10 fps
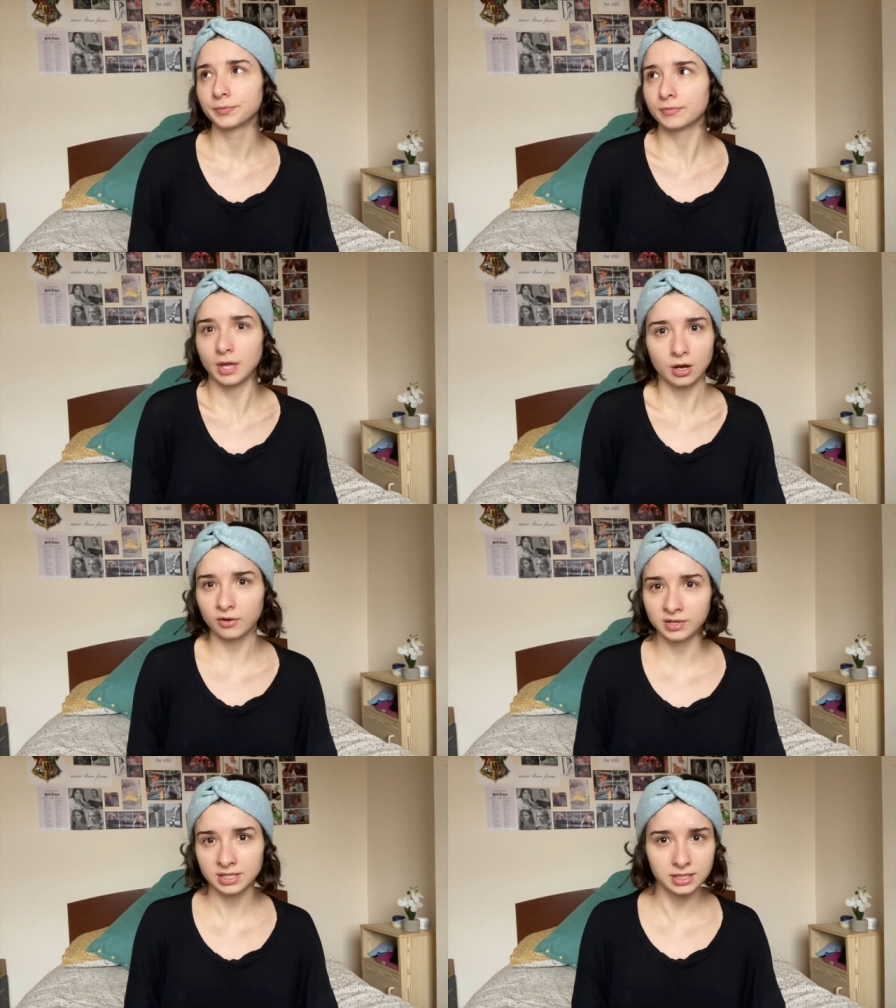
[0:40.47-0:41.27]
Like,
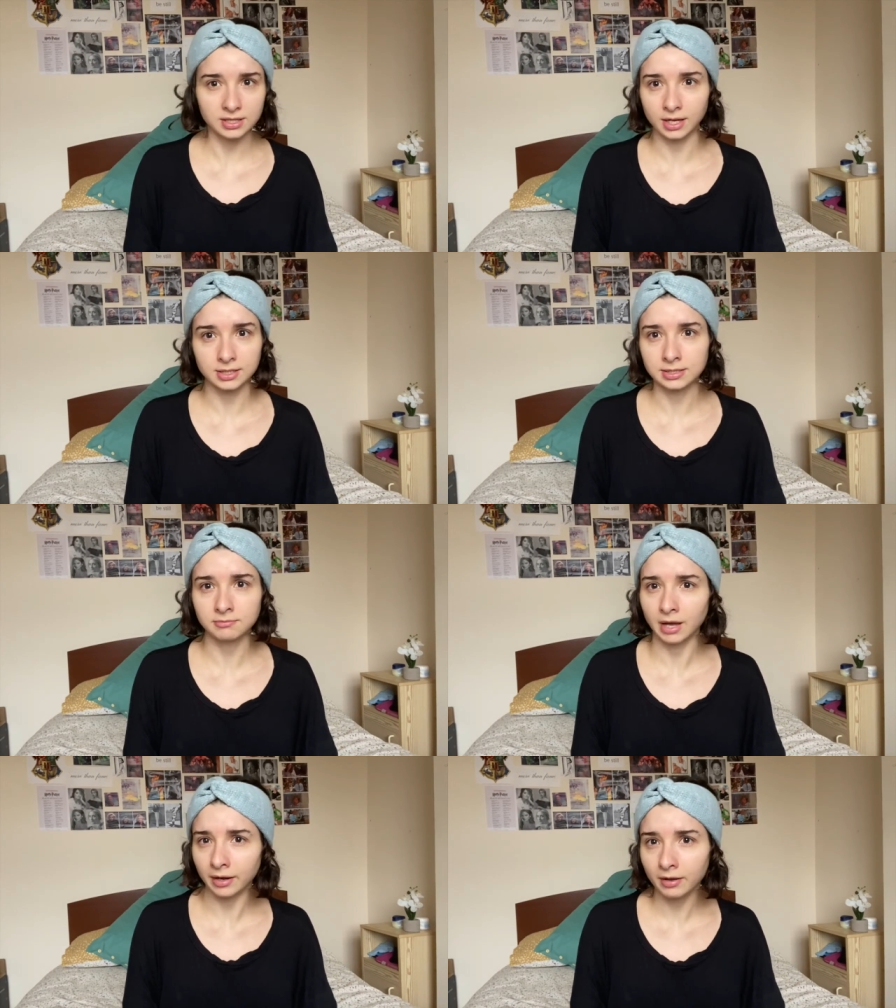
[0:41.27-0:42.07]
obviously, that doesn't
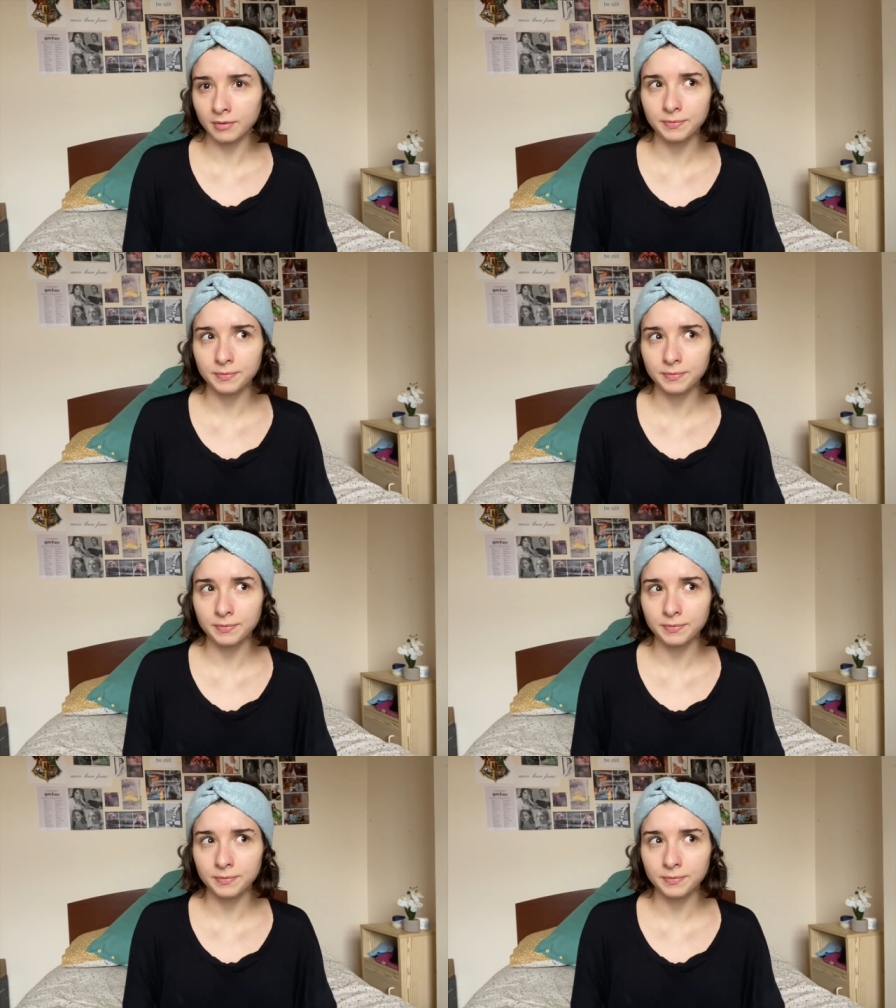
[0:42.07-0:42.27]
matter